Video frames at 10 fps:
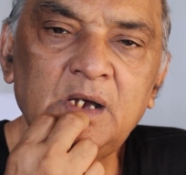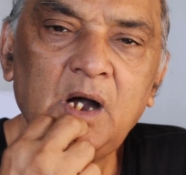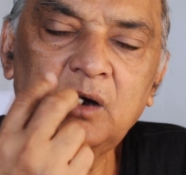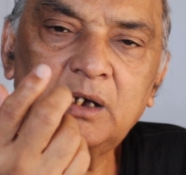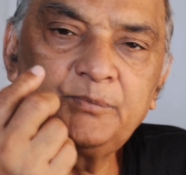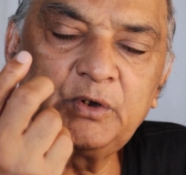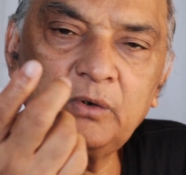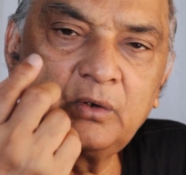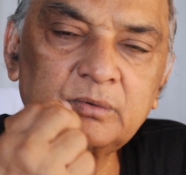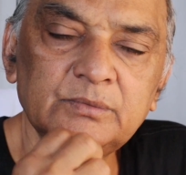How come you
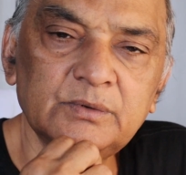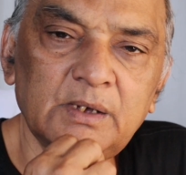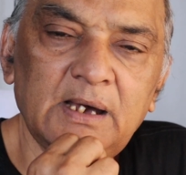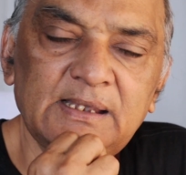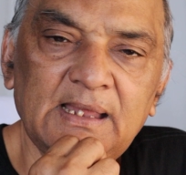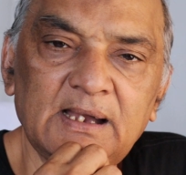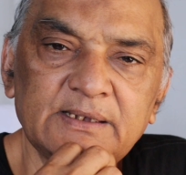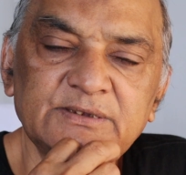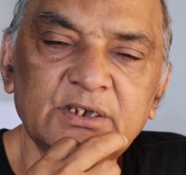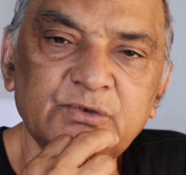know Allah
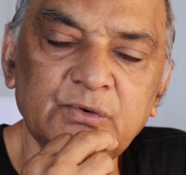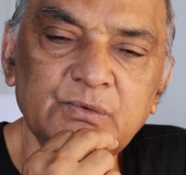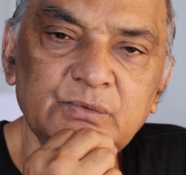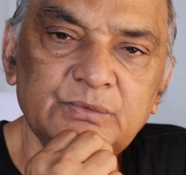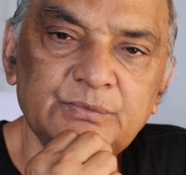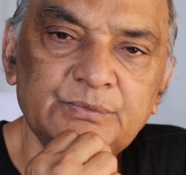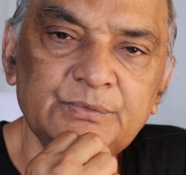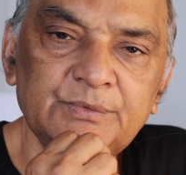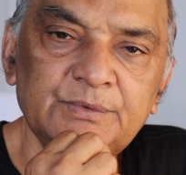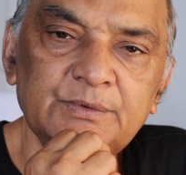is the truth?
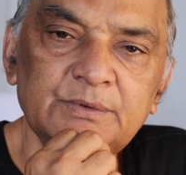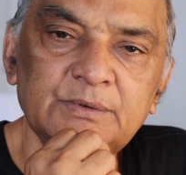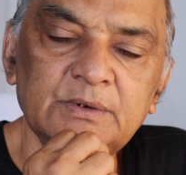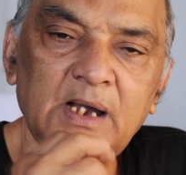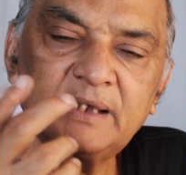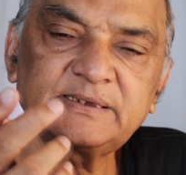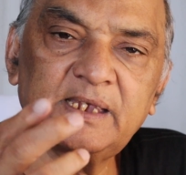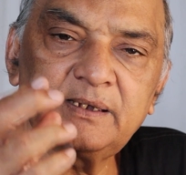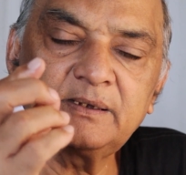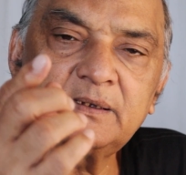I
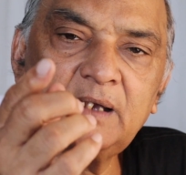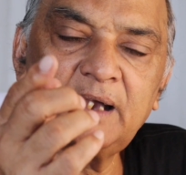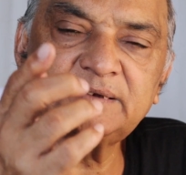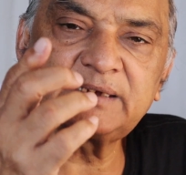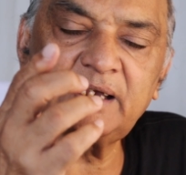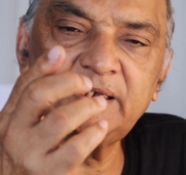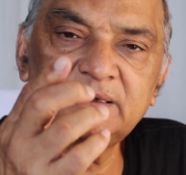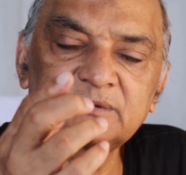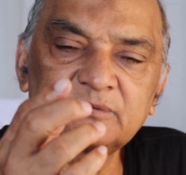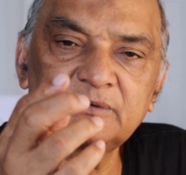say, I saw
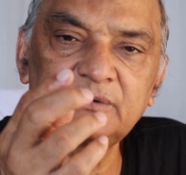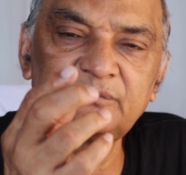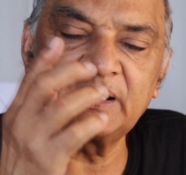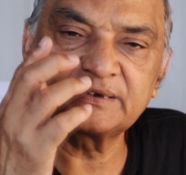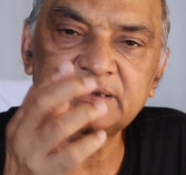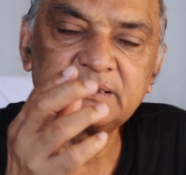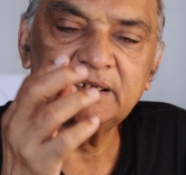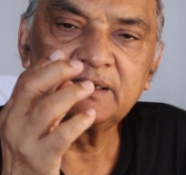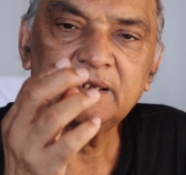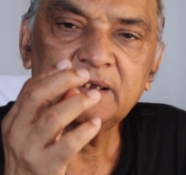his words
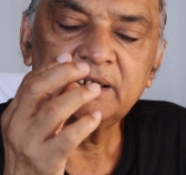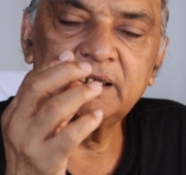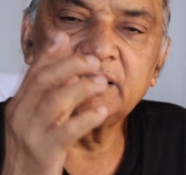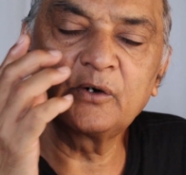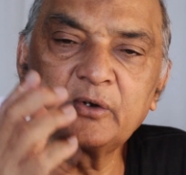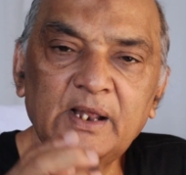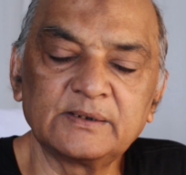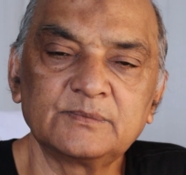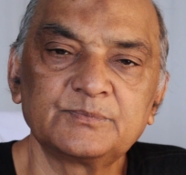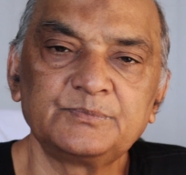in the Quran.